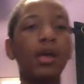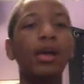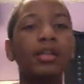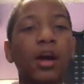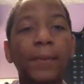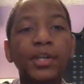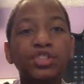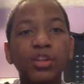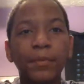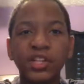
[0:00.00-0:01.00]
Now, picture
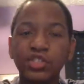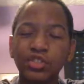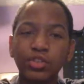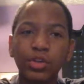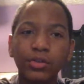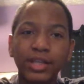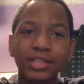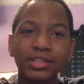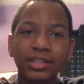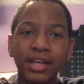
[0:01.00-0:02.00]
to picture, you know
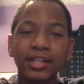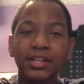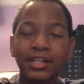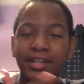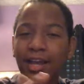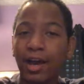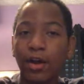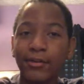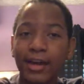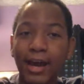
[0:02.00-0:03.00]
this thing that they
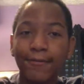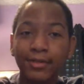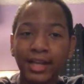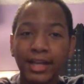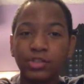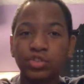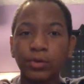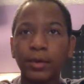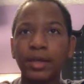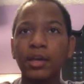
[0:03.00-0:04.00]
already have on
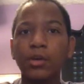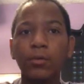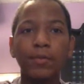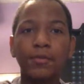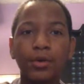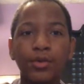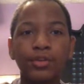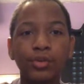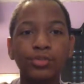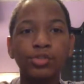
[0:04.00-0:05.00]
Android. Well, if you're on
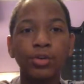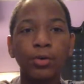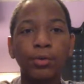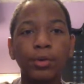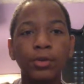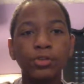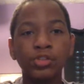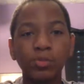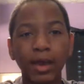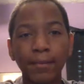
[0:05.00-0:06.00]
YouTube, you
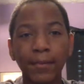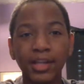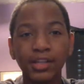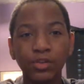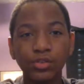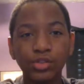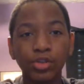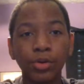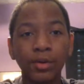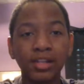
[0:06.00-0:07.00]
swipe by the
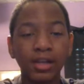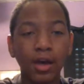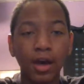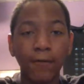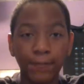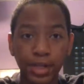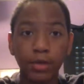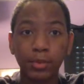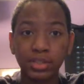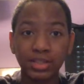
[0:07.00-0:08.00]
YouTube and the video
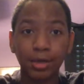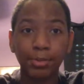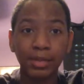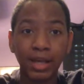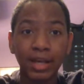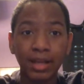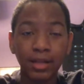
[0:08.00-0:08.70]
will still play.